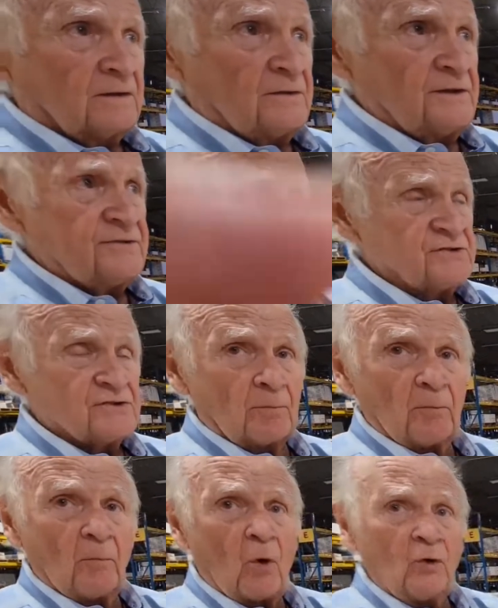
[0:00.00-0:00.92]
this is the
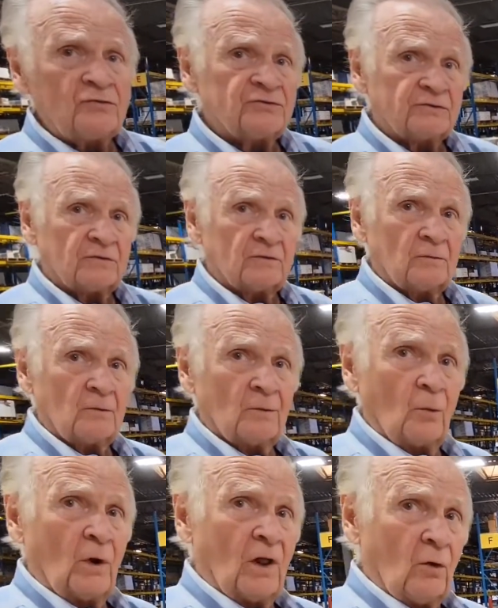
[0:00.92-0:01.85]
most
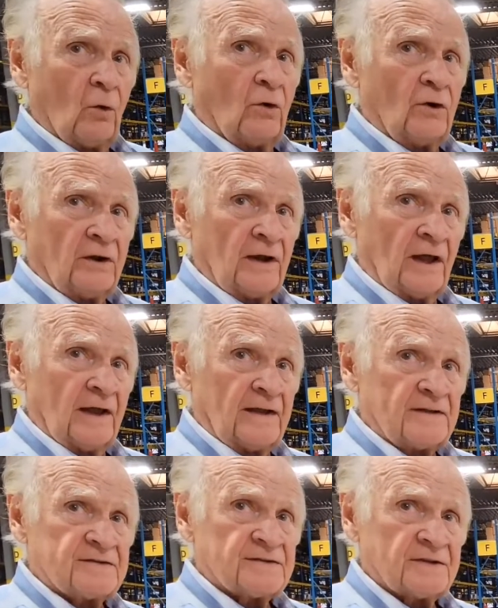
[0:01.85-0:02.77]

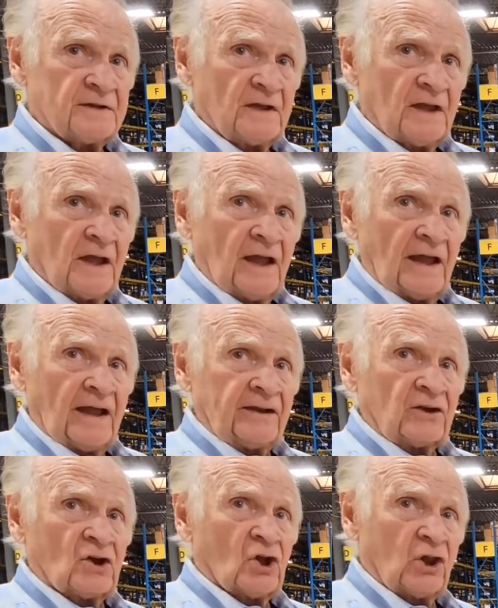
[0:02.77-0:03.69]
well-organized
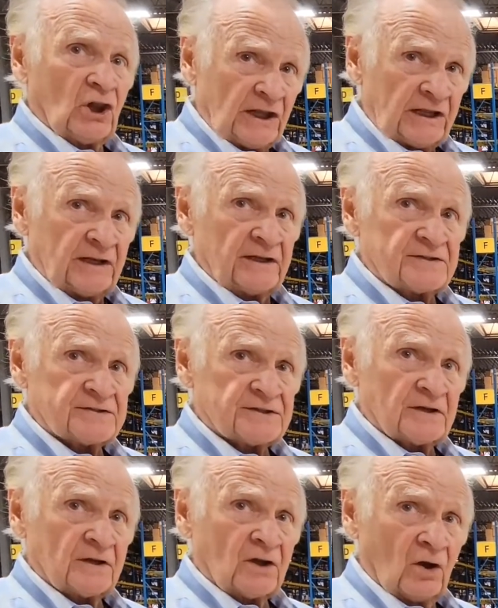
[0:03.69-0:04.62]
and cleanest
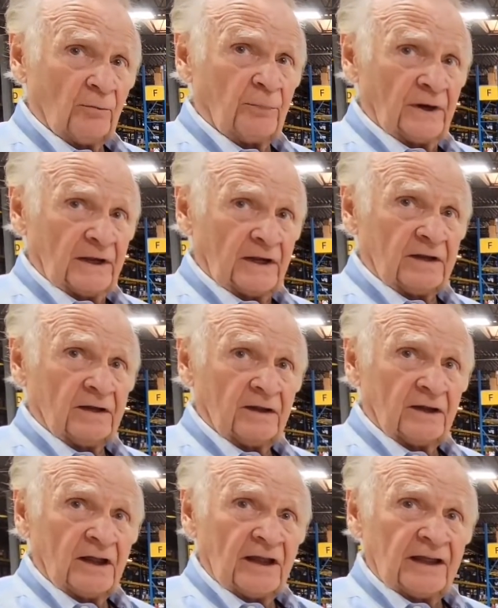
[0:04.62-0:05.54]
company,
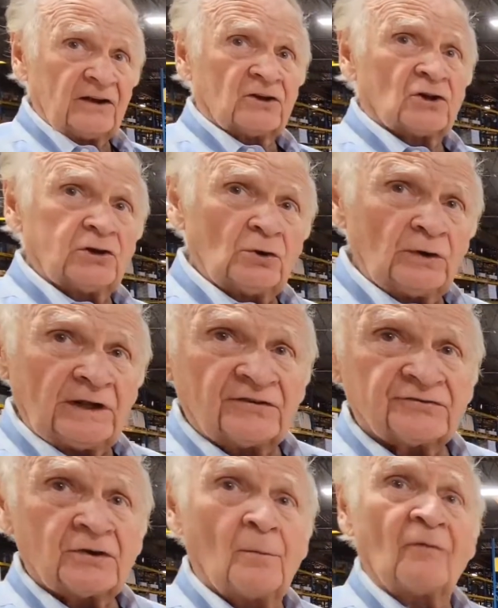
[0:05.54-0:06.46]
including
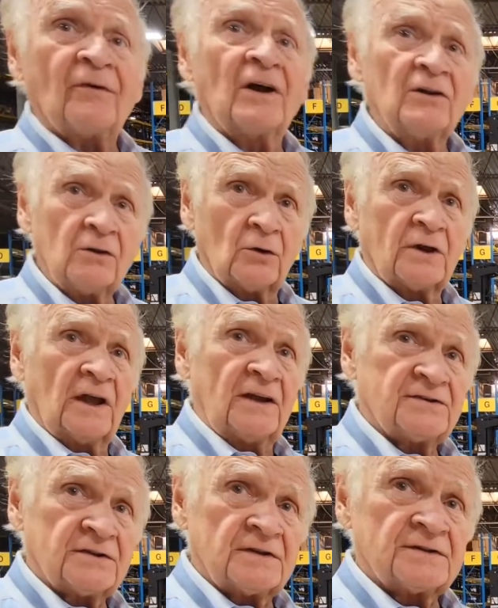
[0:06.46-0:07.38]
some of our
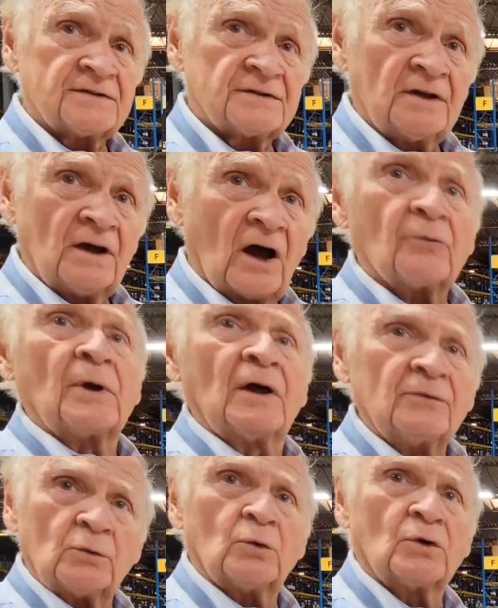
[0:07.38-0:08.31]
locations
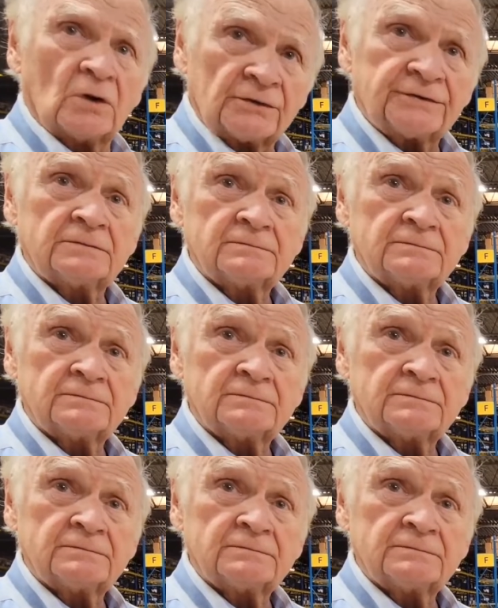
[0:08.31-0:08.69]
around the world.